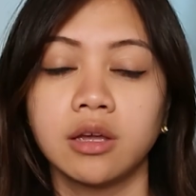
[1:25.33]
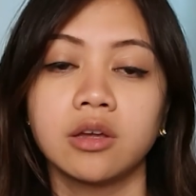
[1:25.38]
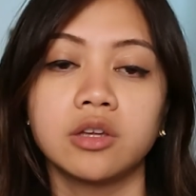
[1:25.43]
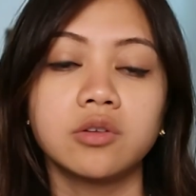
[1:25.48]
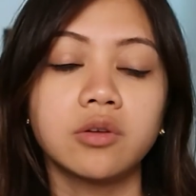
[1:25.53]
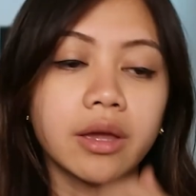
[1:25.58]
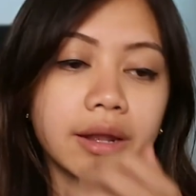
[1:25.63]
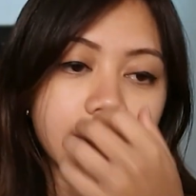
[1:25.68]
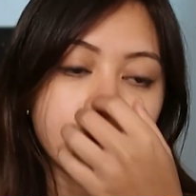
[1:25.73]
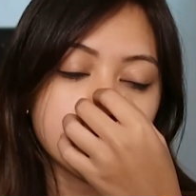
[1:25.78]

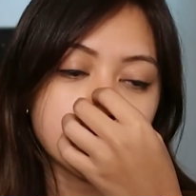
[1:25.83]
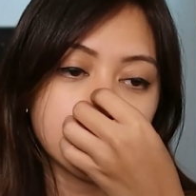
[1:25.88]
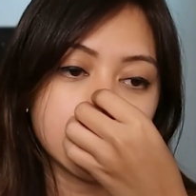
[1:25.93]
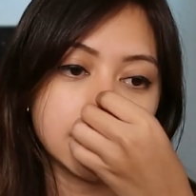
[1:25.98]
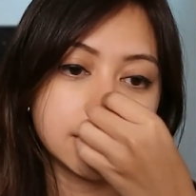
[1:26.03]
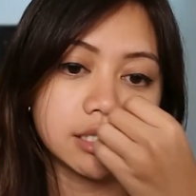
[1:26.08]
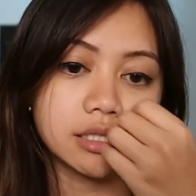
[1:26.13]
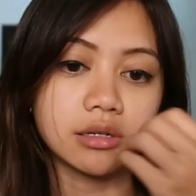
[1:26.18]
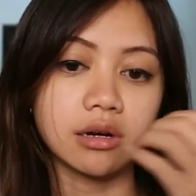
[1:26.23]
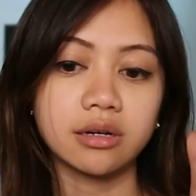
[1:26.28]
You can
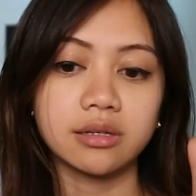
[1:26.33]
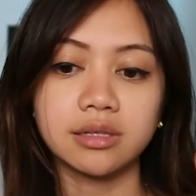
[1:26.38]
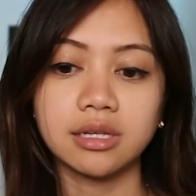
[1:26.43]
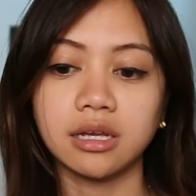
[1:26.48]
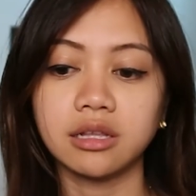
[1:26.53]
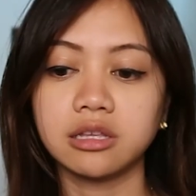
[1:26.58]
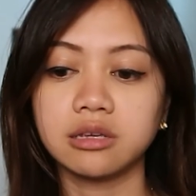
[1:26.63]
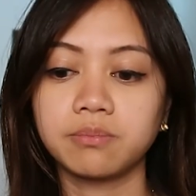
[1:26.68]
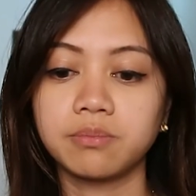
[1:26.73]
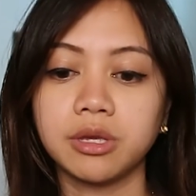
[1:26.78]
actually start
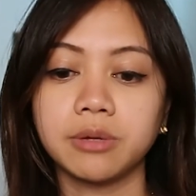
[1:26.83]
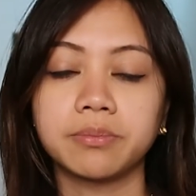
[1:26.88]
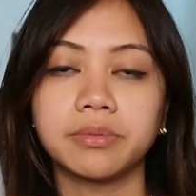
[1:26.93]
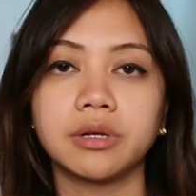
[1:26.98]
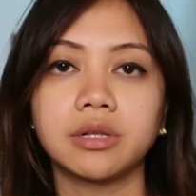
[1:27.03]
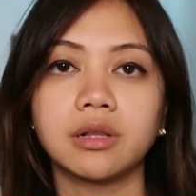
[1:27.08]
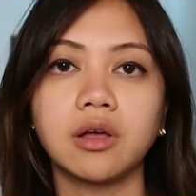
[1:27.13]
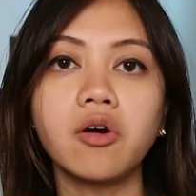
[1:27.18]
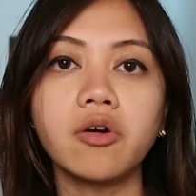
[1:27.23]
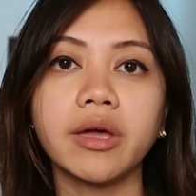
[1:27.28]
telling
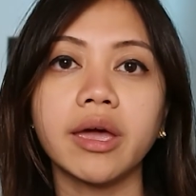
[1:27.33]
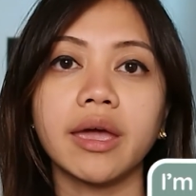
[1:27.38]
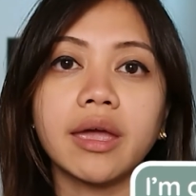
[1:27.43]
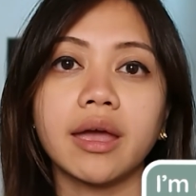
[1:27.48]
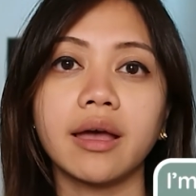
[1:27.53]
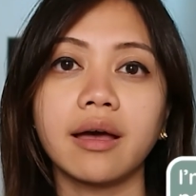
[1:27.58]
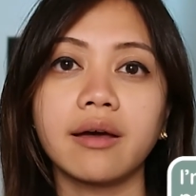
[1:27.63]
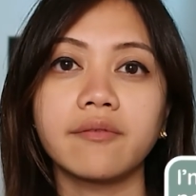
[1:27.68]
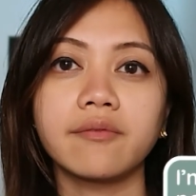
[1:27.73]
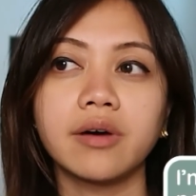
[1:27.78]
people,
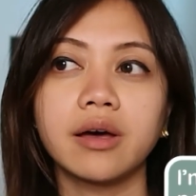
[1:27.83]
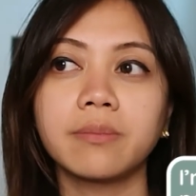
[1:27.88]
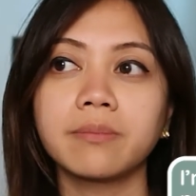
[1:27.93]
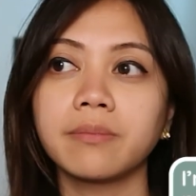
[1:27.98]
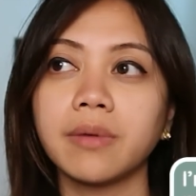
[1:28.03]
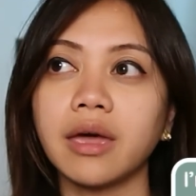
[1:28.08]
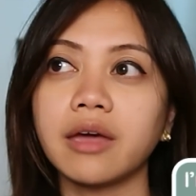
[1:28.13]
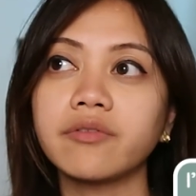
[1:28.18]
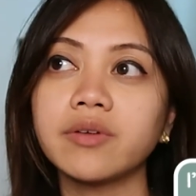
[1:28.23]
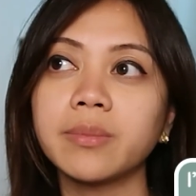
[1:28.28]
okay,
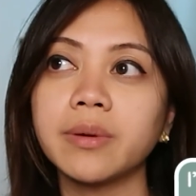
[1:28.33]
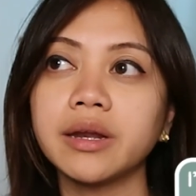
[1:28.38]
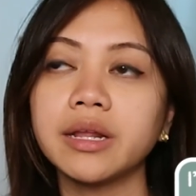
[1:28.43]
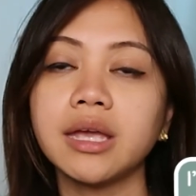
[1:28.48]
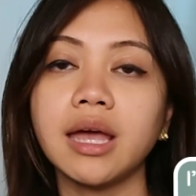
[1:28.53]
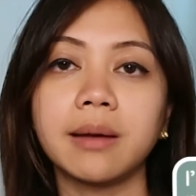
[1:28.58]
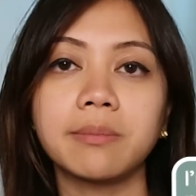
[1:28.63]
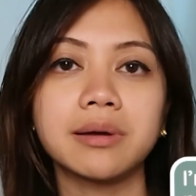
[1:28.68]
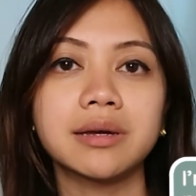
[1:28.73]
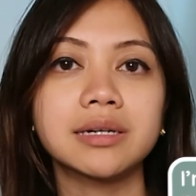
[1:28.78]

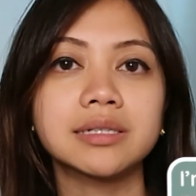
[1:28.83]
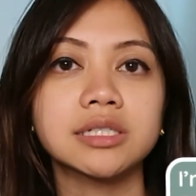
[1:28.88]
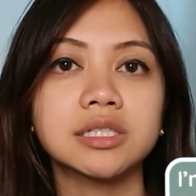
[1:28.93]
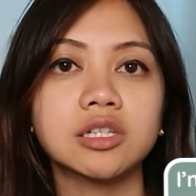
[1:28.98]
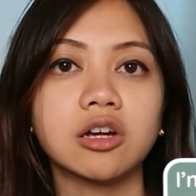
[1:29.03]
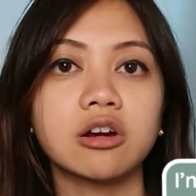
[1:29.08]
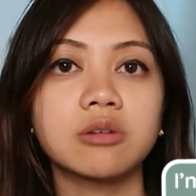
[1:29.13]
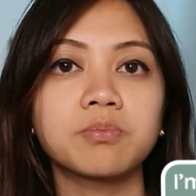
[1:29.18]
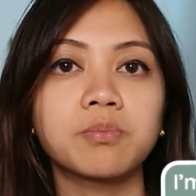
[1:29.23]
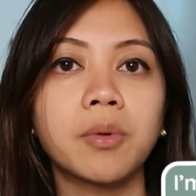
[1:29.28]
everybody, I'm gonna
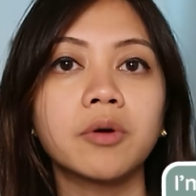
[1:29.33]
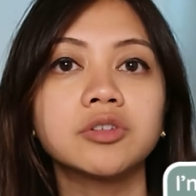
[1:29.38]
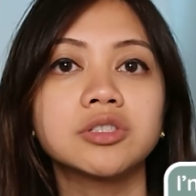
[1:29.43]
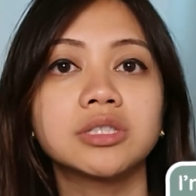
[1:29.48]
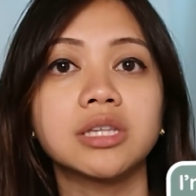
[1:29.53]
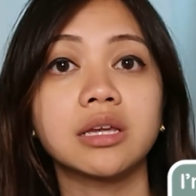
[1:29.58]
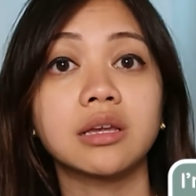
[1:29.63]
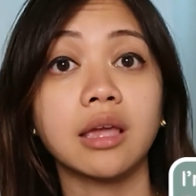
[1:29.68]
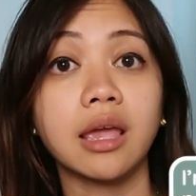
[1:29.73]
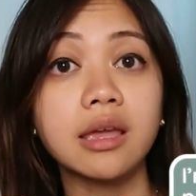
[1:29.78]
start
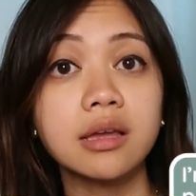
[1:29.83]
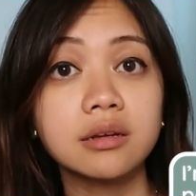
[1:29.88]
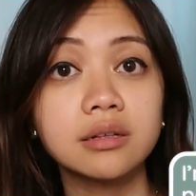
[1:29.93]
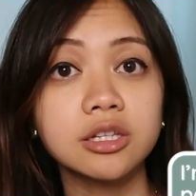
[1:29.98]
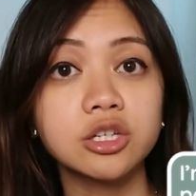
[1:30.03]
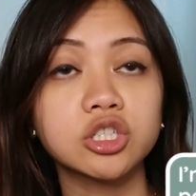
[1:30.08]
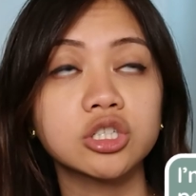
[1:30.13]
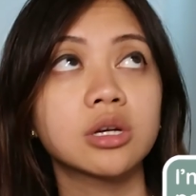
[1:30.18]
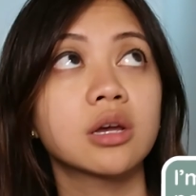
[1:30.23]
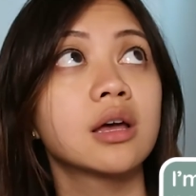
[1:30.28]
posting
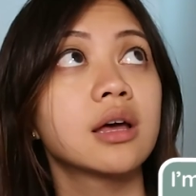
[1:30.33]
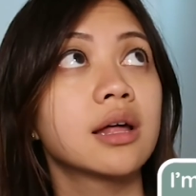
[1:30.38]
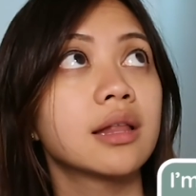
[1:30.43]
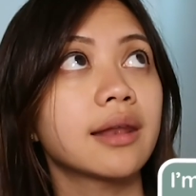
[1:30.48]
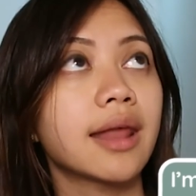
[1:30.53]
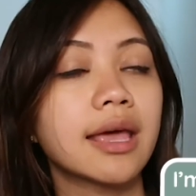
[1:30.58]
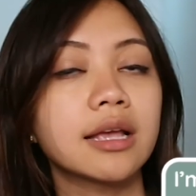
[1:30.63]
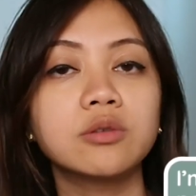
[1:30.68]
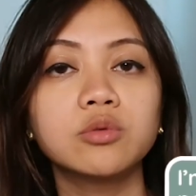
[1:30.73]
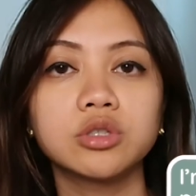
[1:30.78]
English
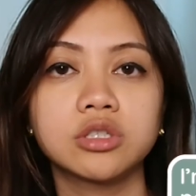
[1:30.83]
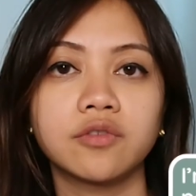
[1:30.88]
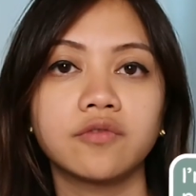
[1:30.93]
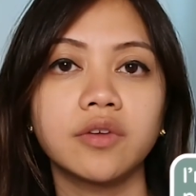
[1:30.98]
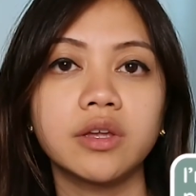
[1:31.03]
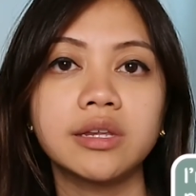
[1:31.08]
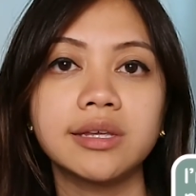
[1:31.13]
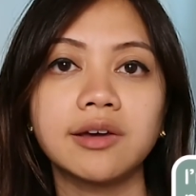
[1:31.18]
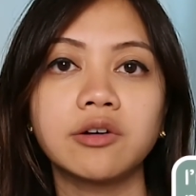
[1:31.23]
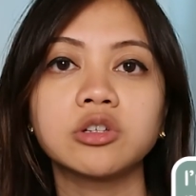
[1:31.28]
language
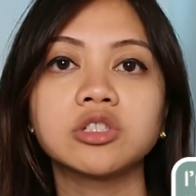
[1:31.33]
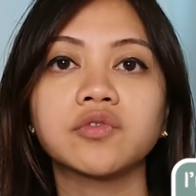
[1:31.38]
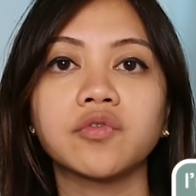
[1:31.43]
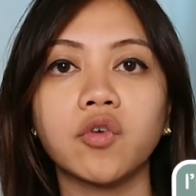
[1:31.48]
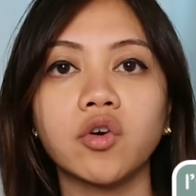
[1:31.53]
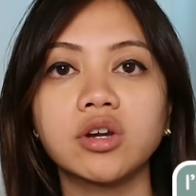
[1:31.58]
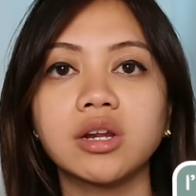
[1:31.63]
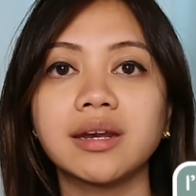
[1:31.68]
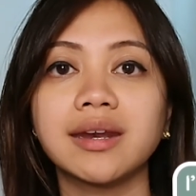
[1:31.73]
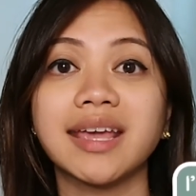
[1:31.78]
videos
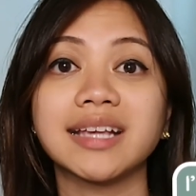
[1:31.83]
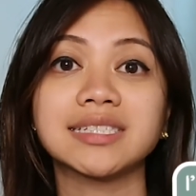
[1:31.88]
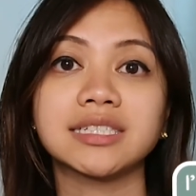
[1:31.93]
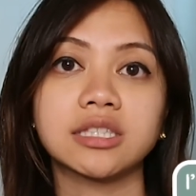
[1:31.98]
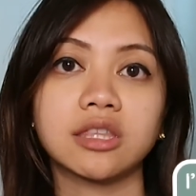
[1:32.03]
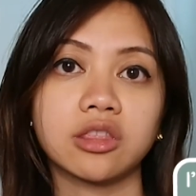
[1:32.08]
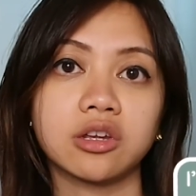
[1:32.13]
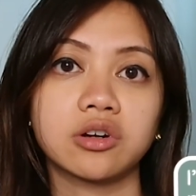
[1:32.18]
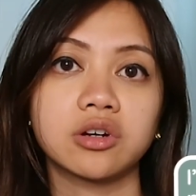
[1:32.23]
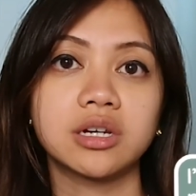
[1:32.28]
for the next
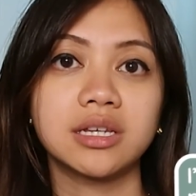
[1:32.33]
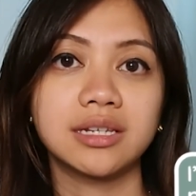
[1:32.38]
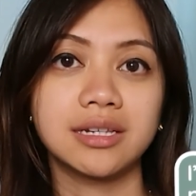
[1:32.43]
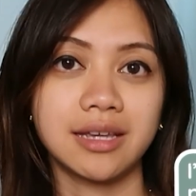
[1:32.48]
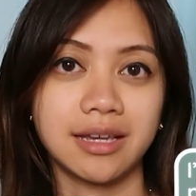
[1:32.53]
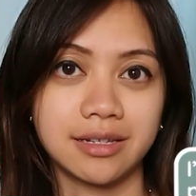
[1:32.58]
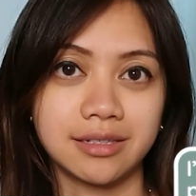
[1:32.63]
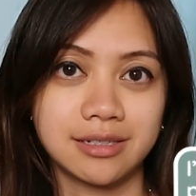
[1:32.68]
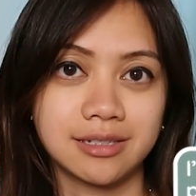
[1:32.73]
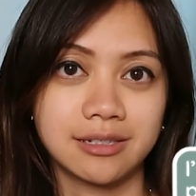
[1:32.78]
30
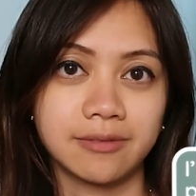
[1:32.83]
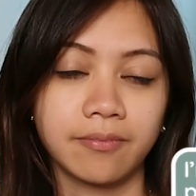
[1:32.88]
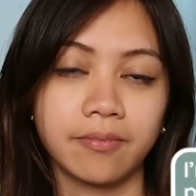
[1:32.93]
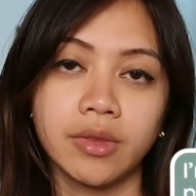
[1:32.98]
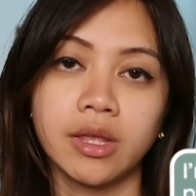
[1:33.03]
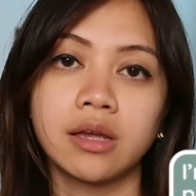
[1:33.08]
days.